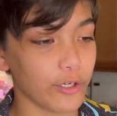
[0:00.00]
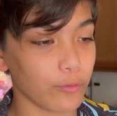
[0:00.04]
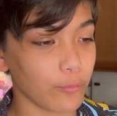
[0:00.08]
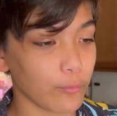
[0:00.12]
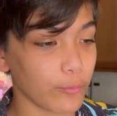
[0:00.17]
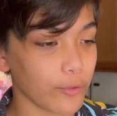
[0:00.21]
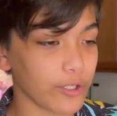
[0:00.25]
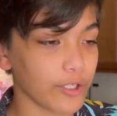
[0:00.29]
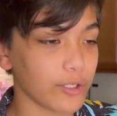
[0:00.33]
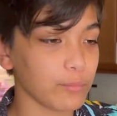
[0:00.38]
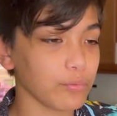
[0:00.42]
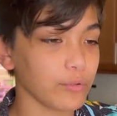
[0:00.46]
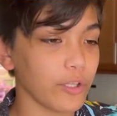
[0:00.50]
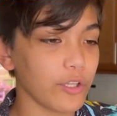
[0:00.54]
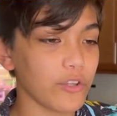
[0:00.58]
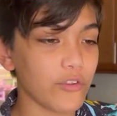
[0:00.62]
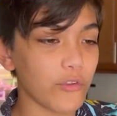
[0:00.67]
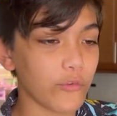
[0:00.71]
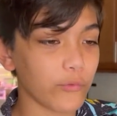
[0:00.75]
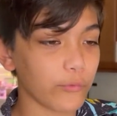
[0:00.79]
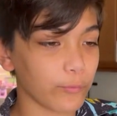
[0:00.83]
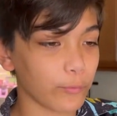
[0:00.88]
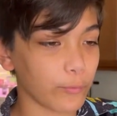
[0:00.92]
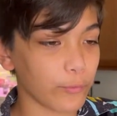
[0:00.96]
we're gonna blend
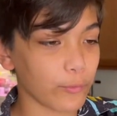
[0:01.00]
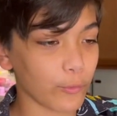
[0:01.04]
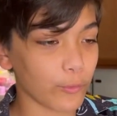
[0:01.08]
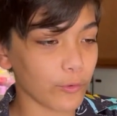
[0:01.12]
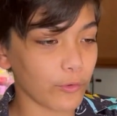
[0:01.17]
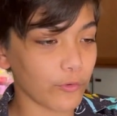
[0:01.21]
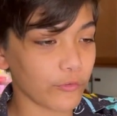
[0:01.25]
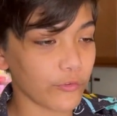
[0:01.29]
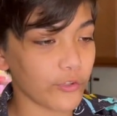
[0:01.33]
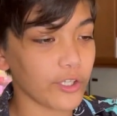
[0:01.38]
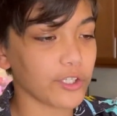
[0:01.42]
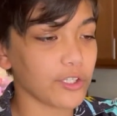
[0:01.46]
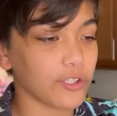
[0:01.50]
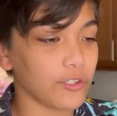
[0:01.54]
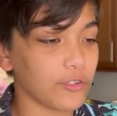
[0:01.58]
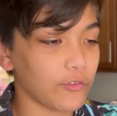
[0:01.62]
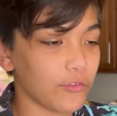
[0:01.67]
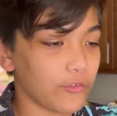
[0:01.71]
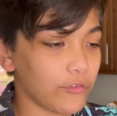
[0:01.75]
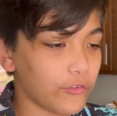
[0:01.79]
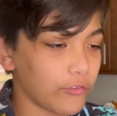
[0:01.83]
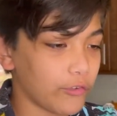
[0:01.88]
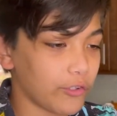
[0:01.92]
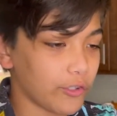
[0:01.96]
this for 30
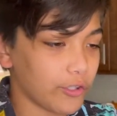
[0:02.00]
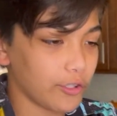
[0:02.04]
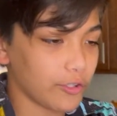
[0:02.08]
seconds.